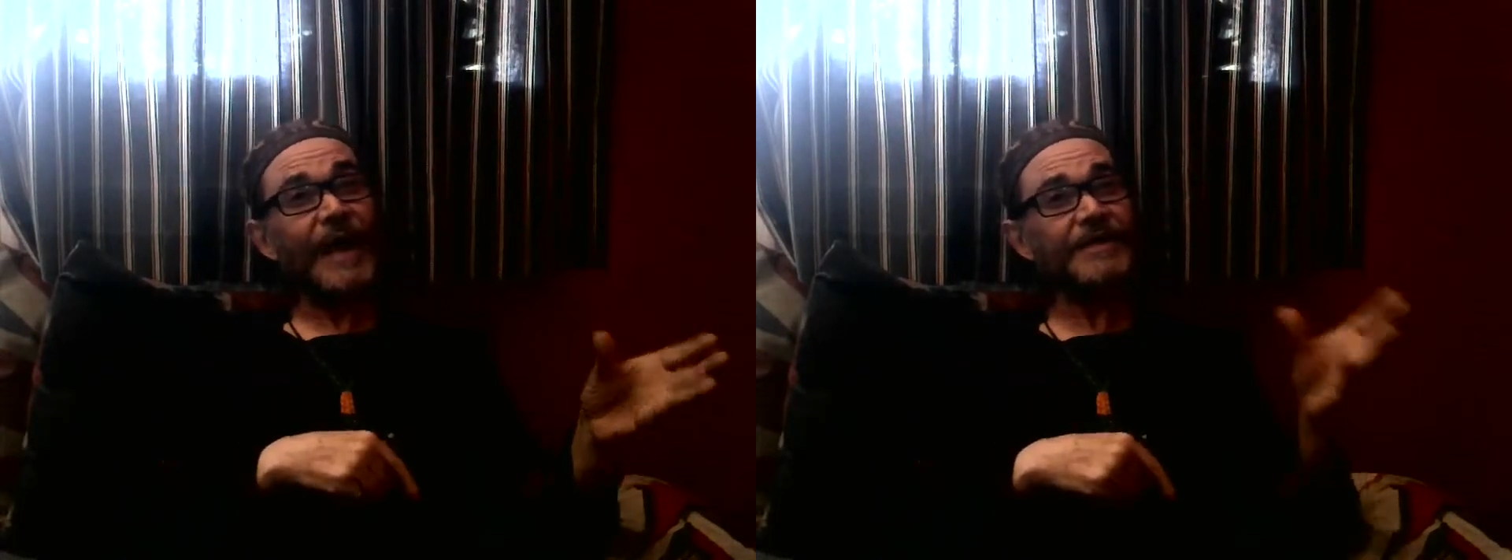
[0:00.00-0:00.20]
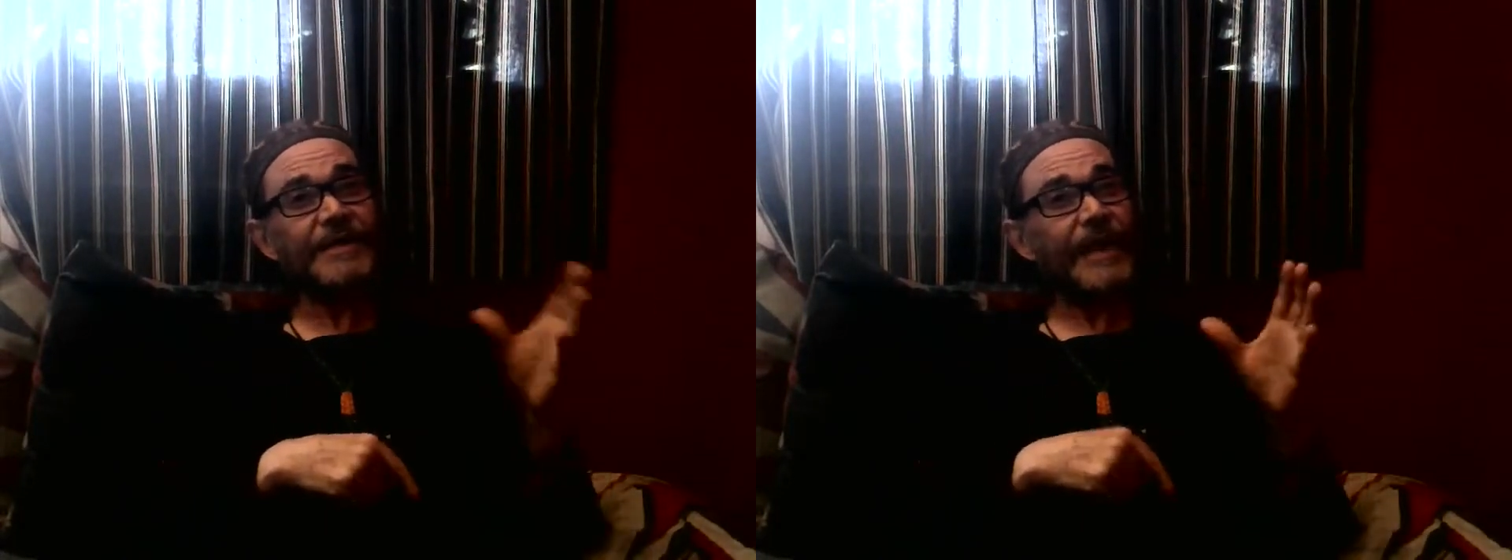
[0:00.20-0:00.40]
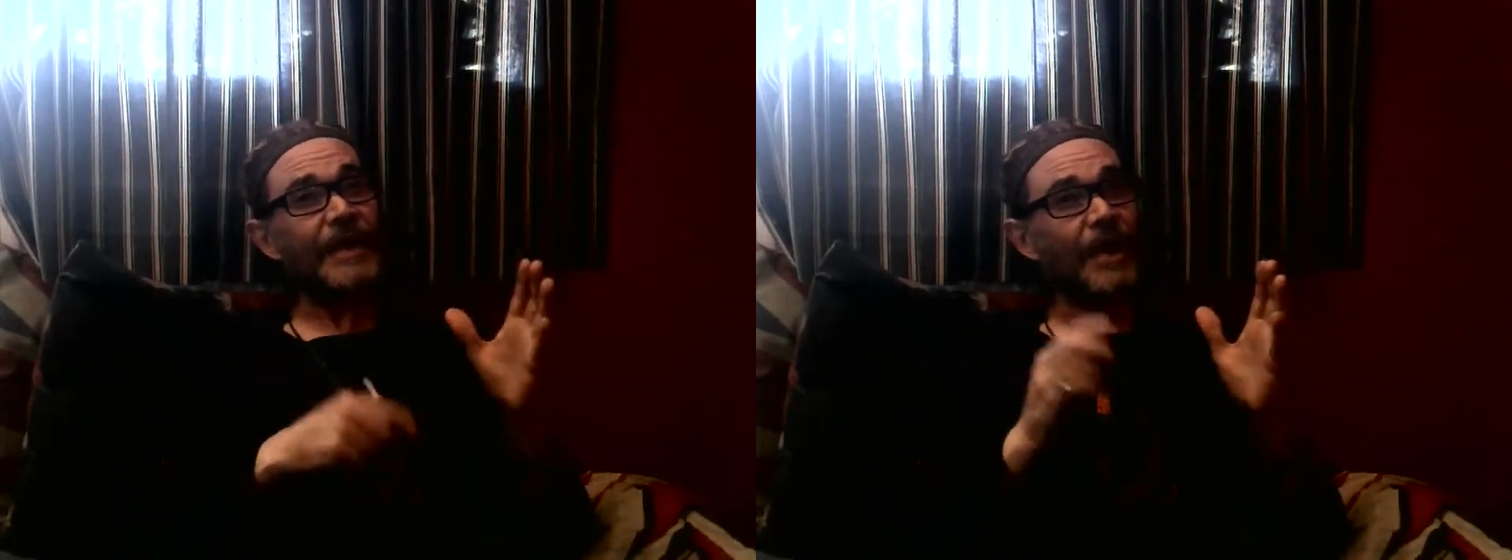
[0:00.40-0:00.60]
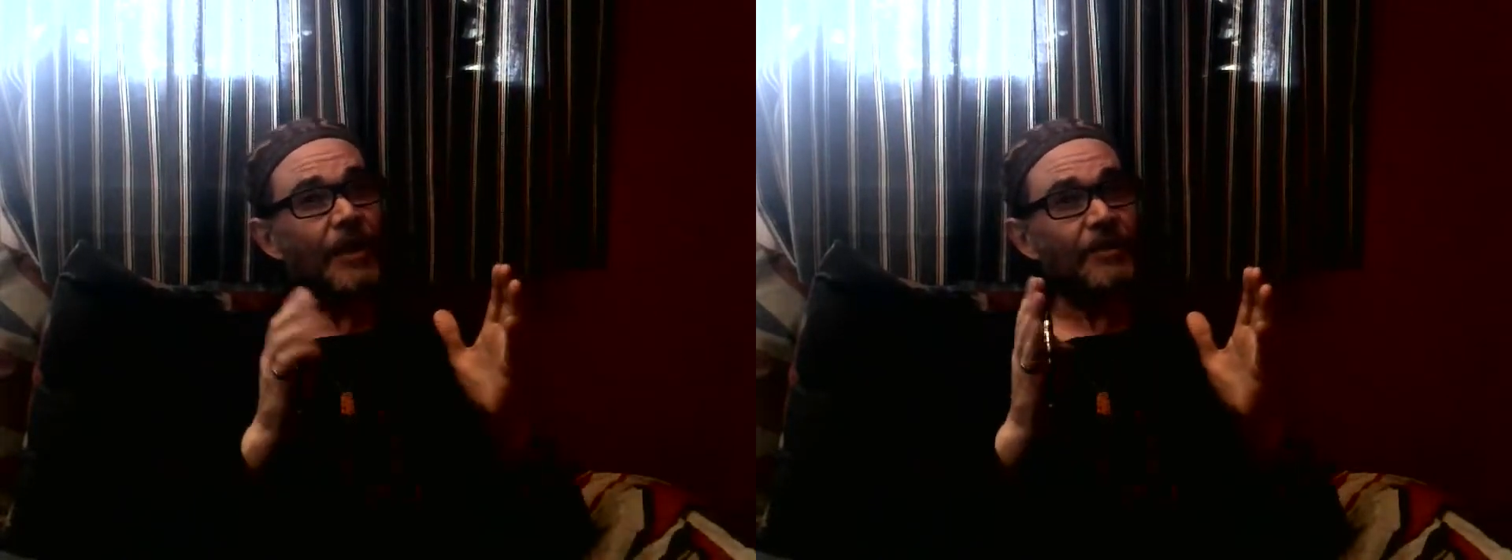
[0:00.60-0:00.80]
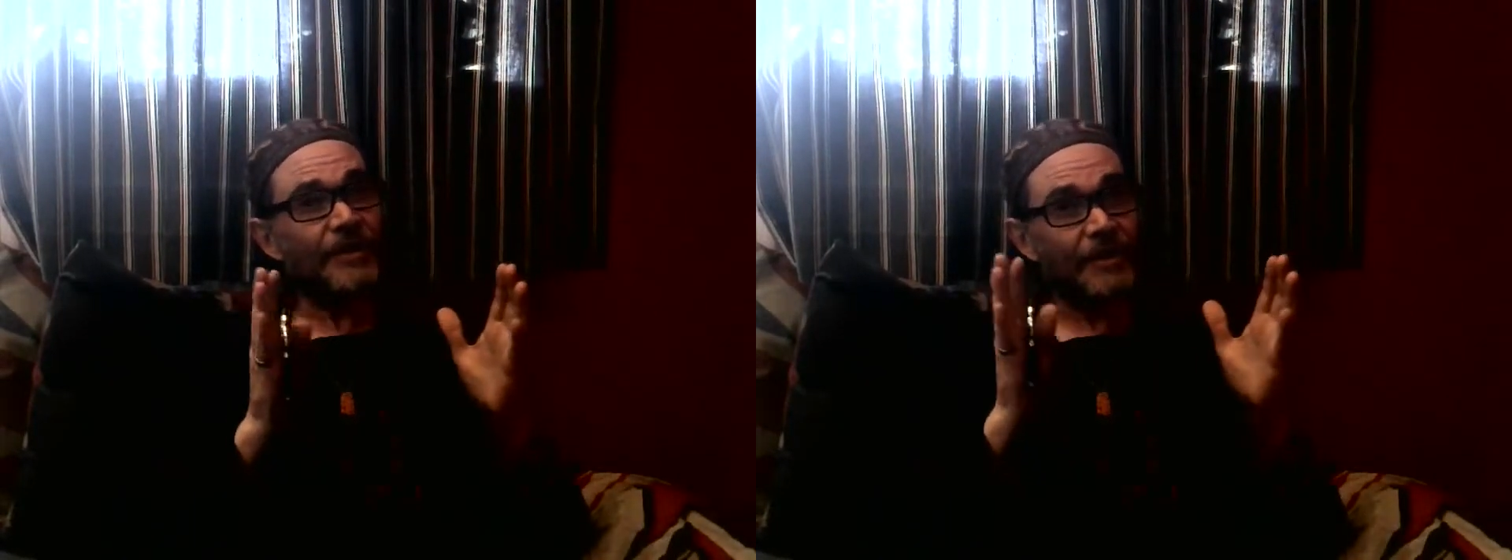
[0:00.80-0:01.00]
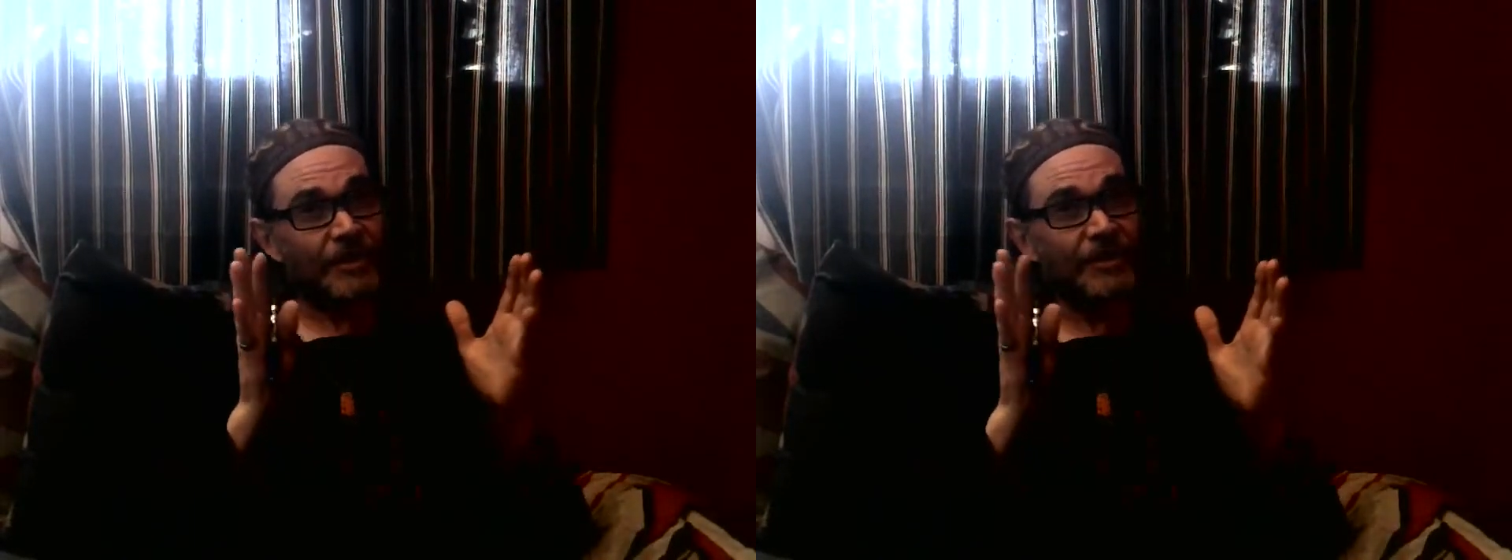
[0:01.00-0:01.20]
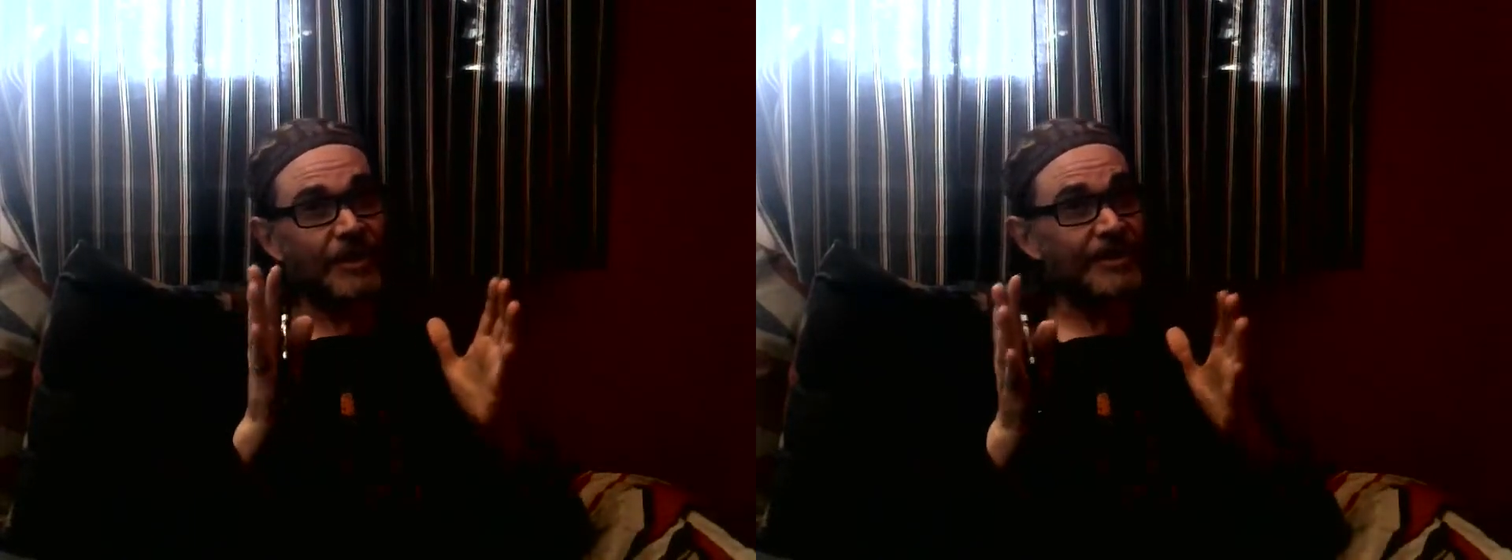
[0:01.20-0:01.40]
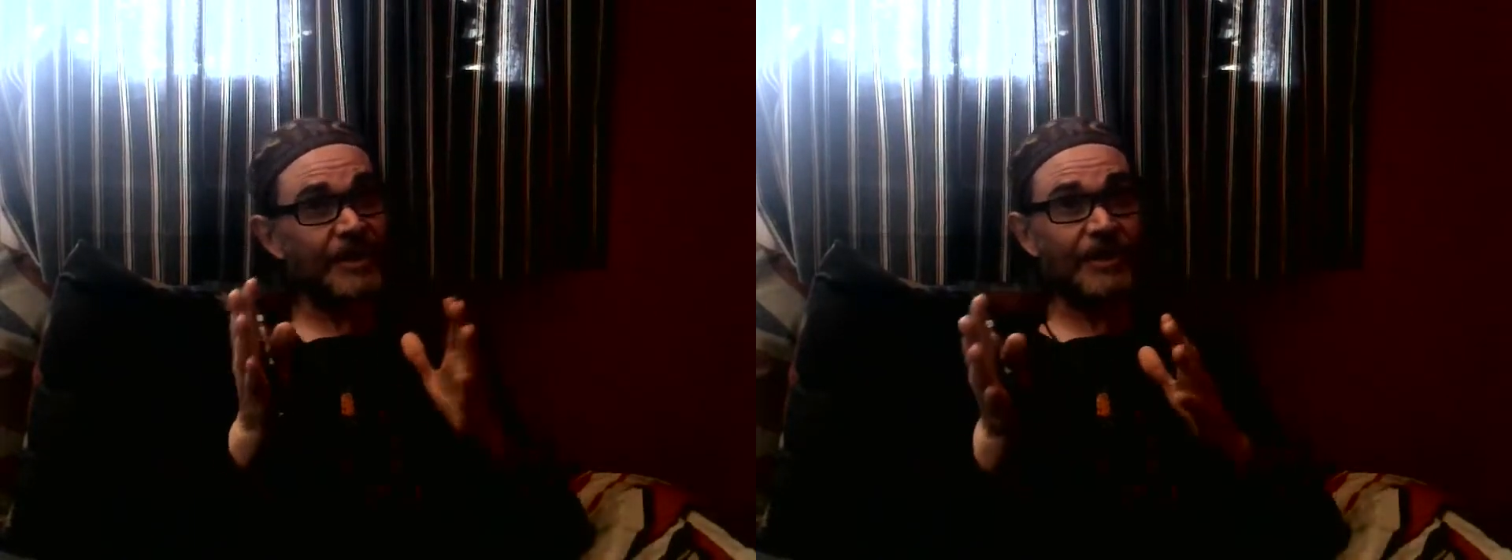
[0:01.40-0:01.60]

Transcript: has to get loaded, as